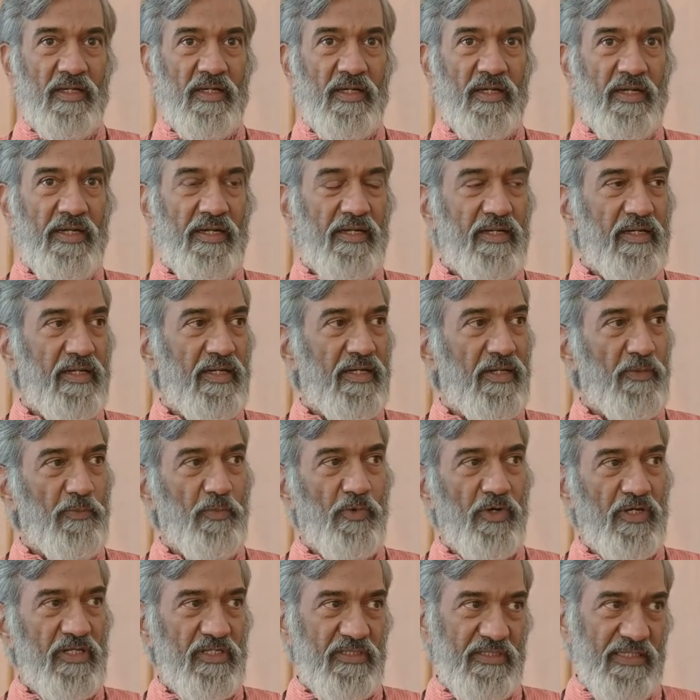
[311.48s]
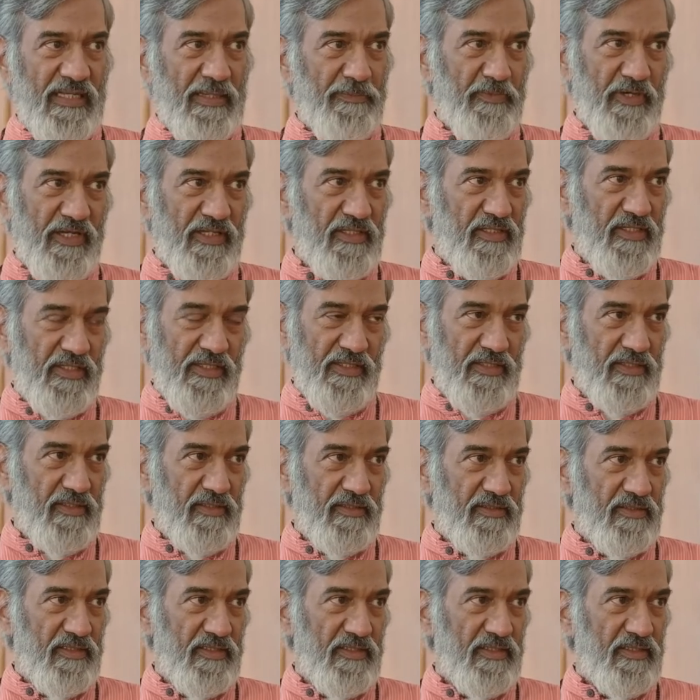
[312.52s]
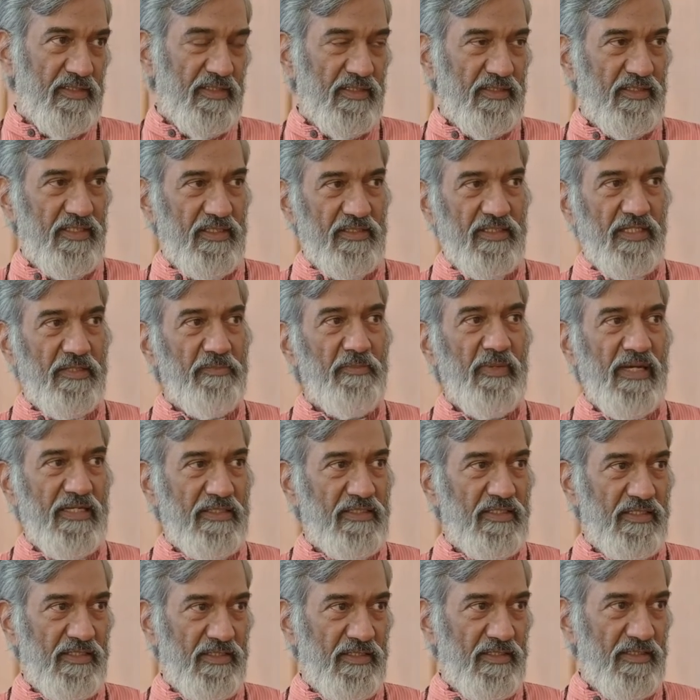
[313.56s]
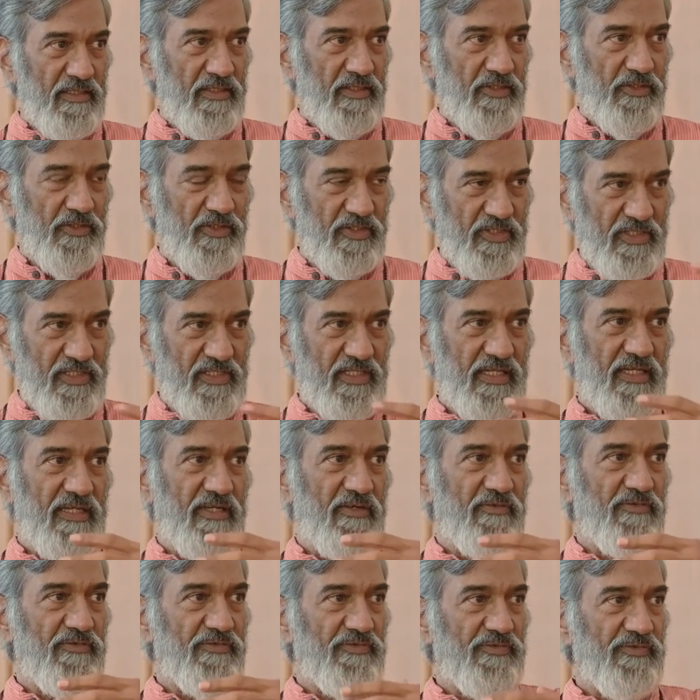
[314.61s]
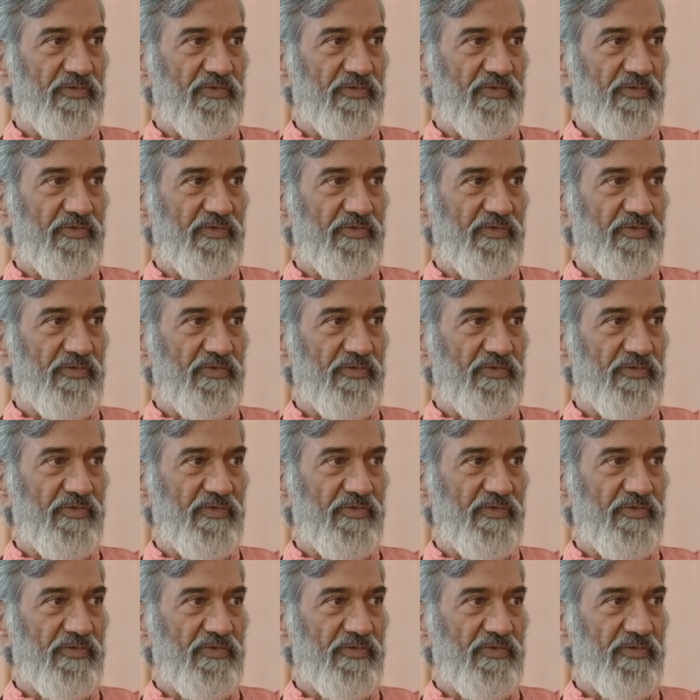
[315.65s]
Right? And what is happening there? Now, just imagine yourself